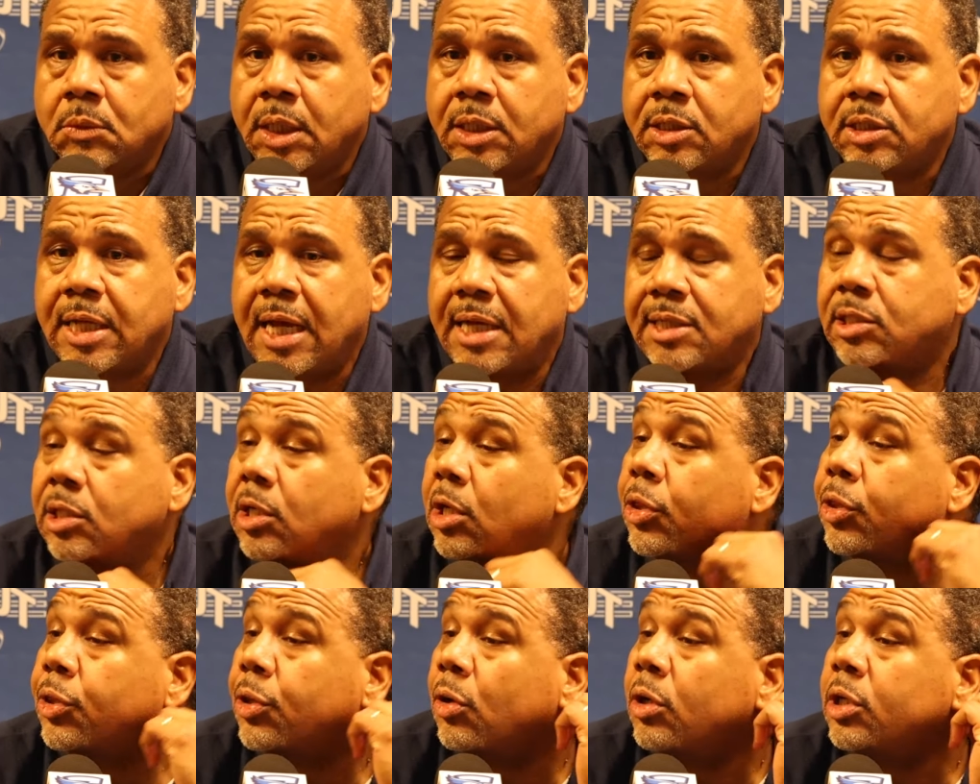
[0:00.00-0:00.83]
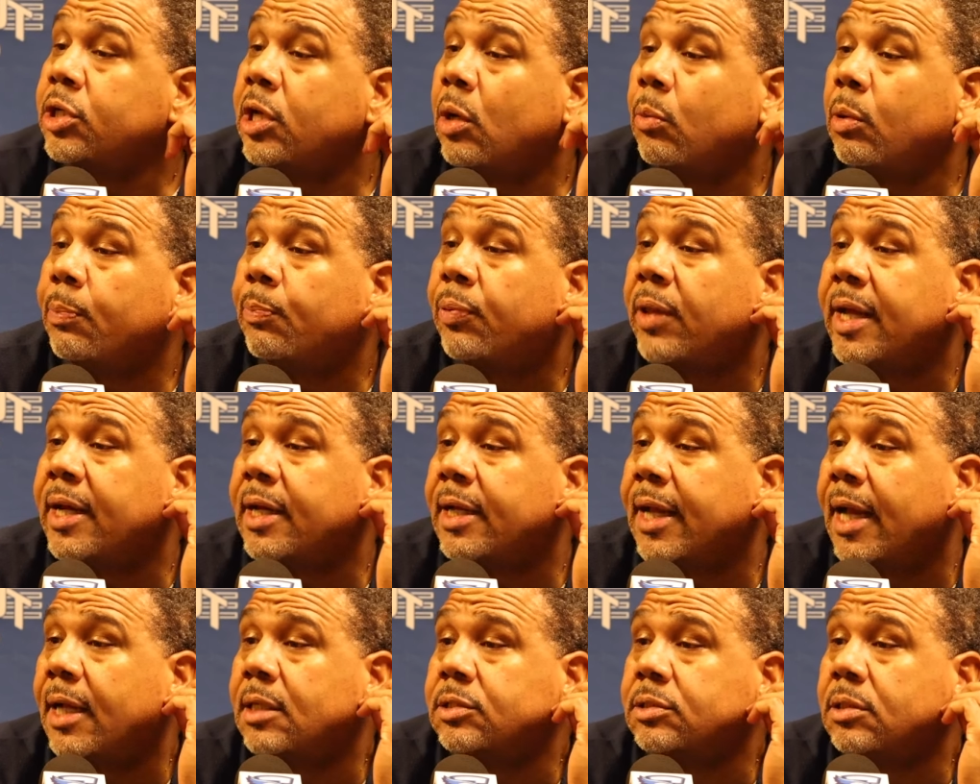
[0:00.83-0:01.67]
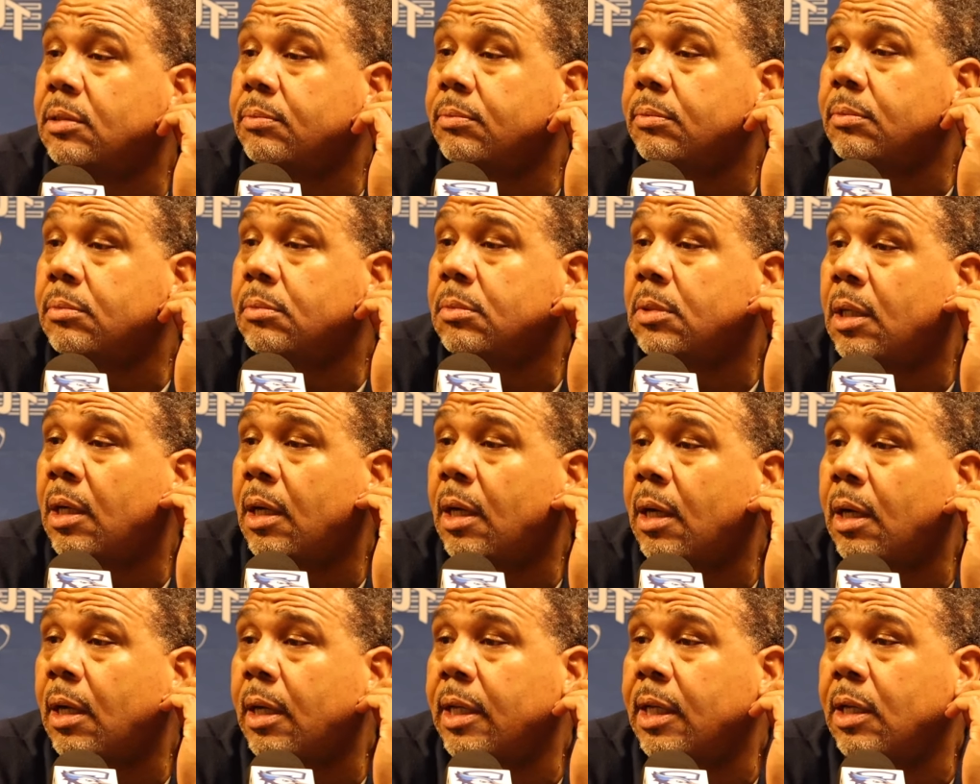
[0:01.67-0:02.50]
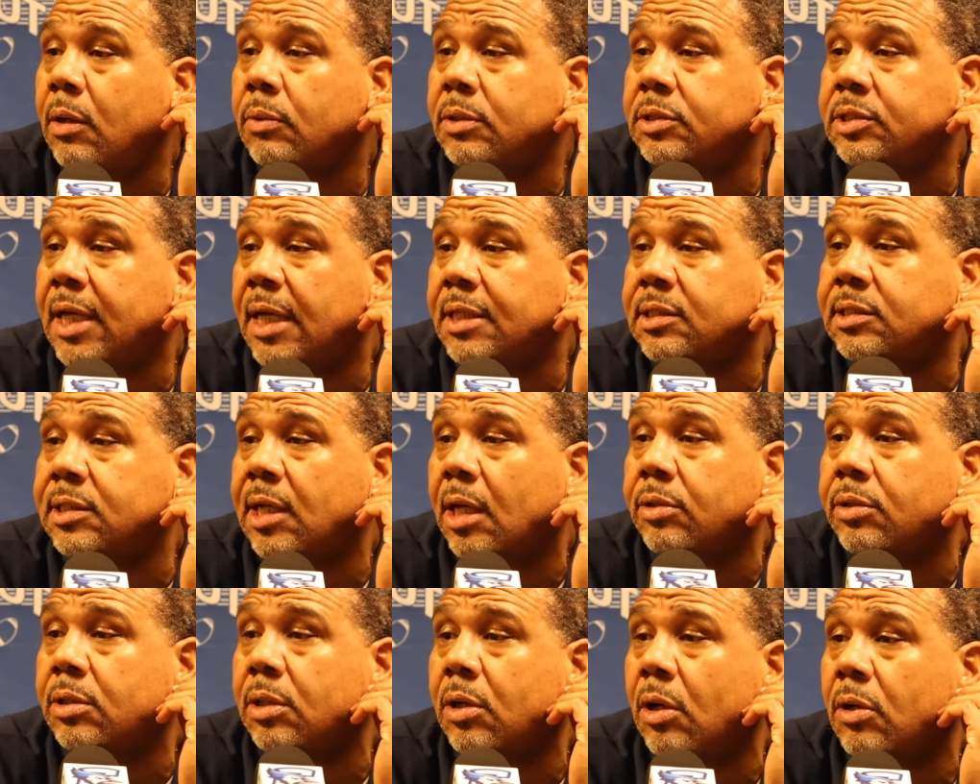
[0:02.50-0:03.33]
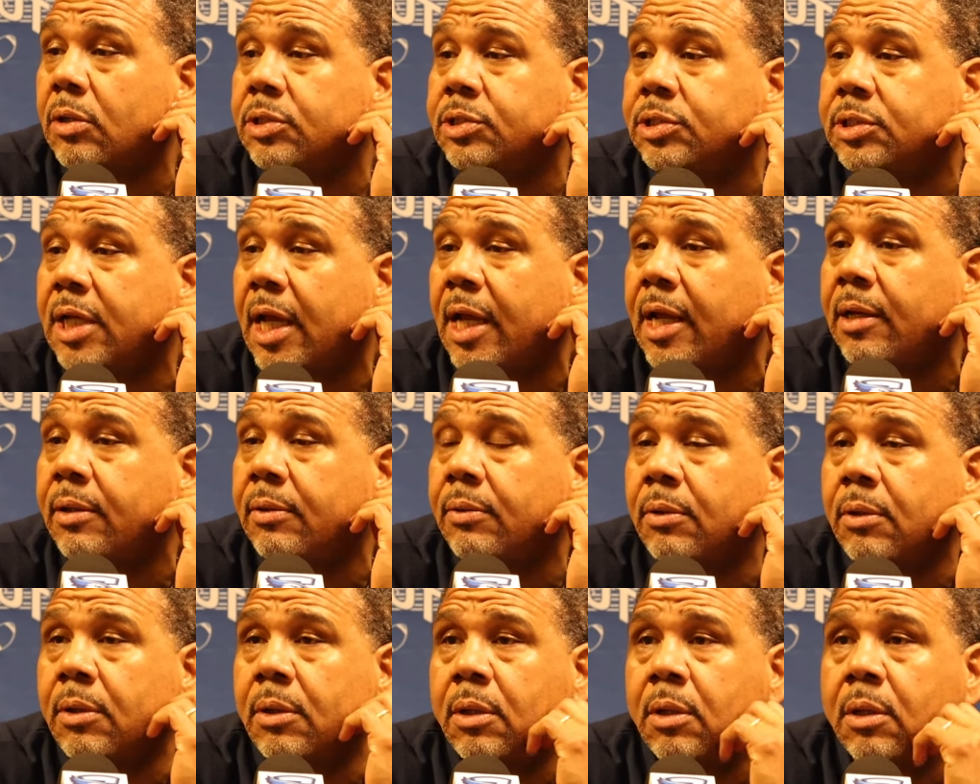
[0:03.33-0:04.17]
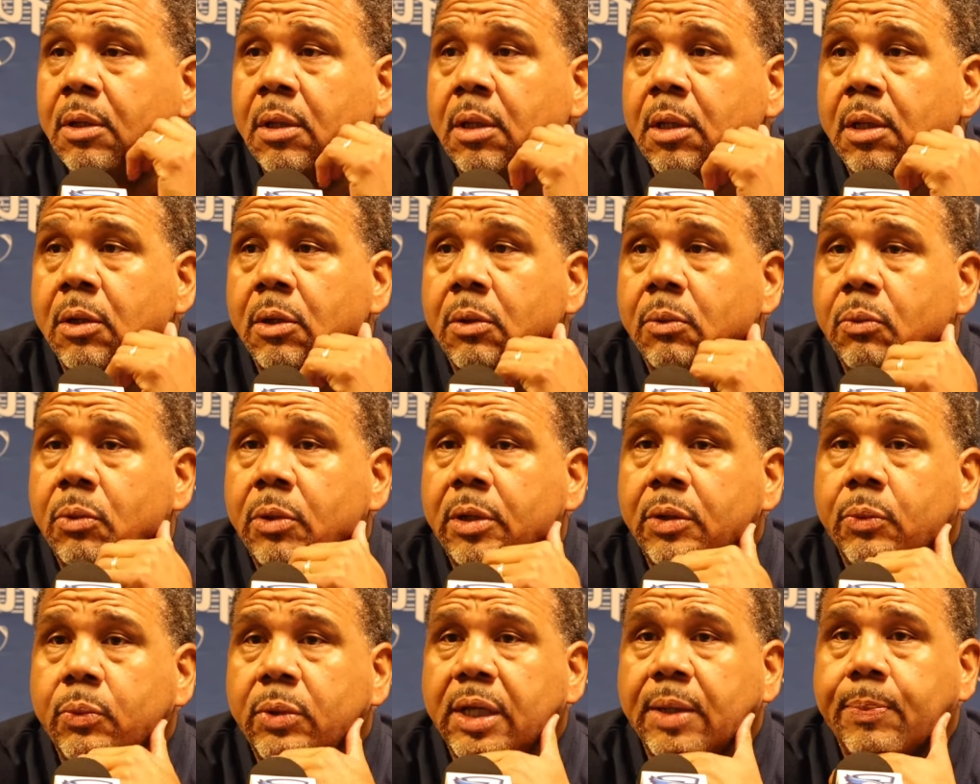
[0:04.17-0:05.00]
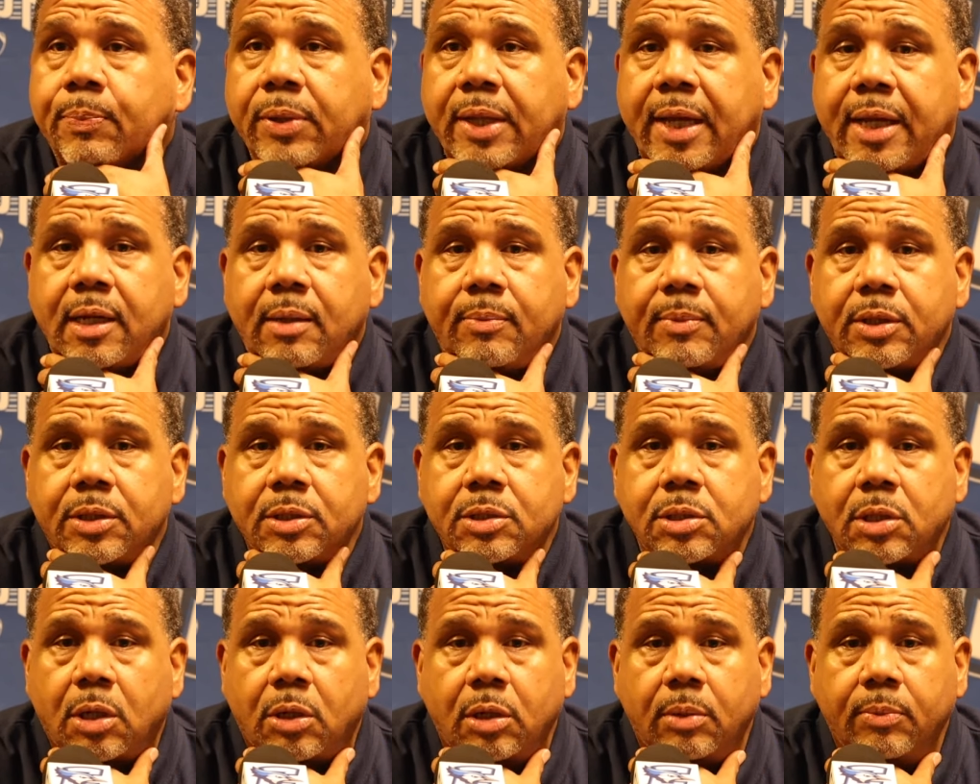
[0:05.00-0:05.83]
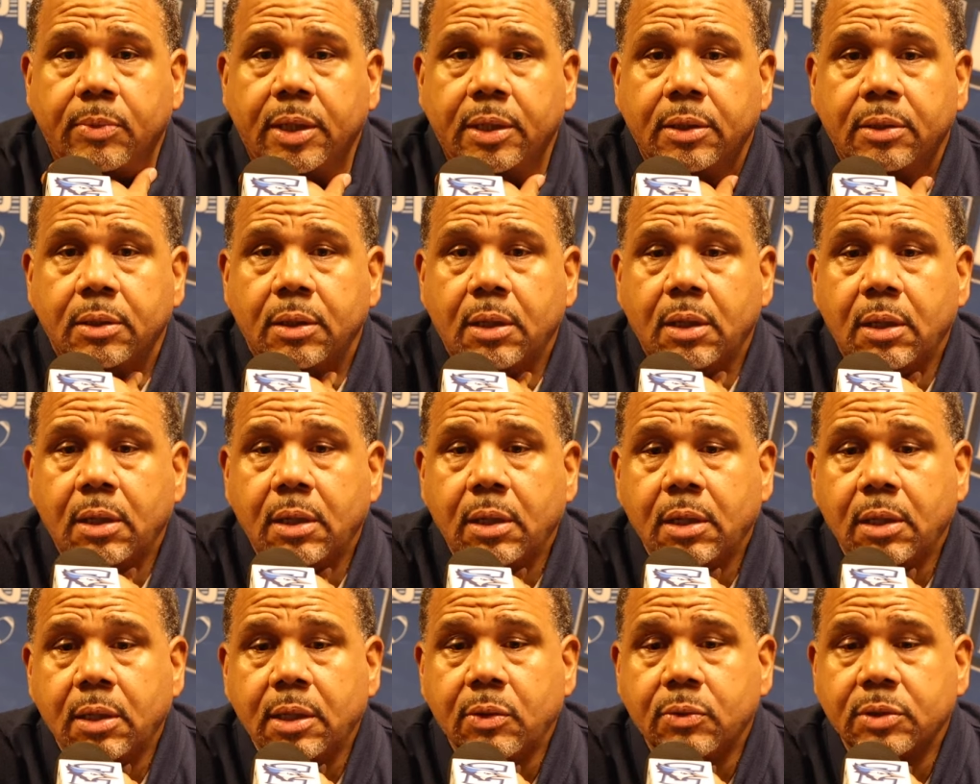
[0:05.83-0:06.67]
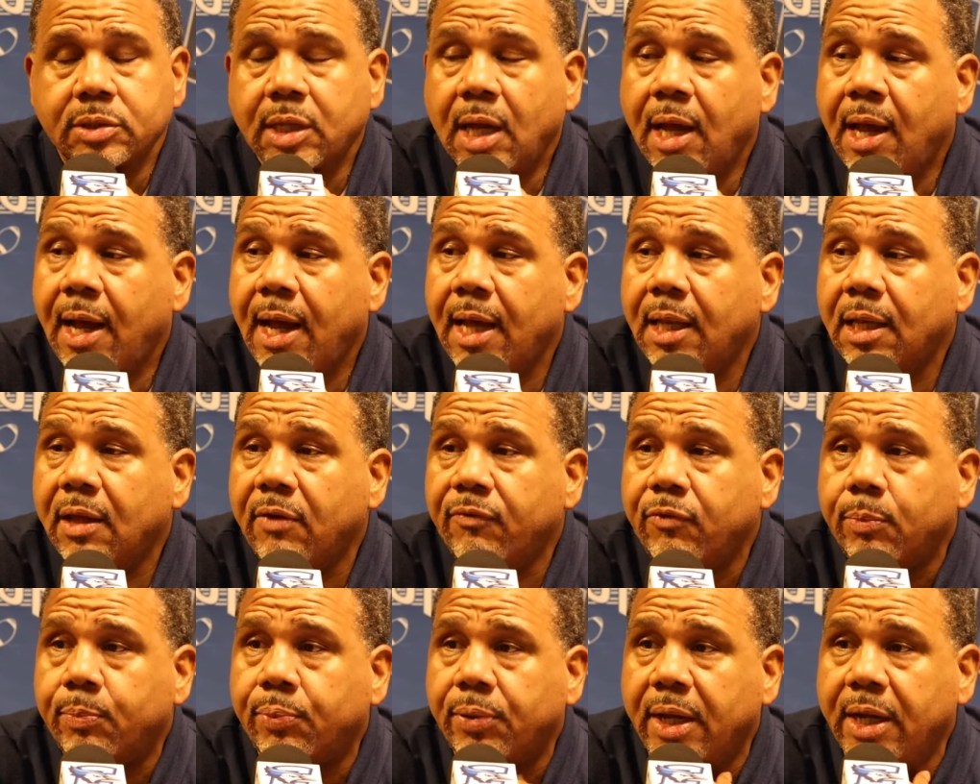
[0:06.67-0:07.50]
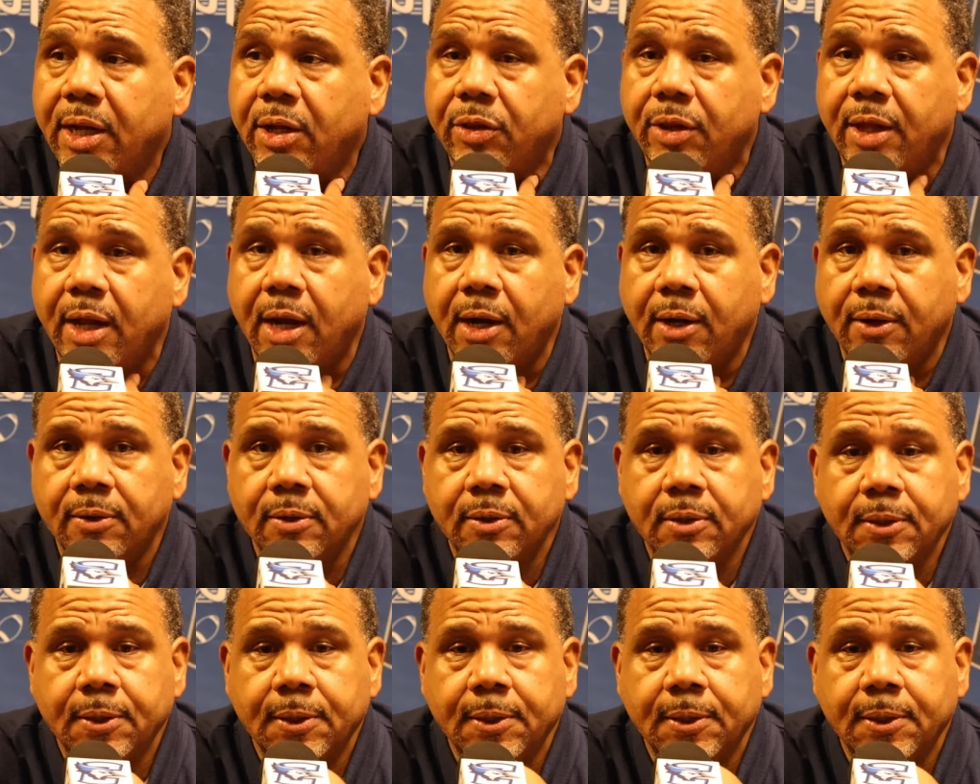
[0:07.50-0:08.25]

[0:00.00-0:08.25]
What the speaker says: It's actually the third year we played against him. He was at South Dakota State. When we played him in the tournament, he was a high-level player there.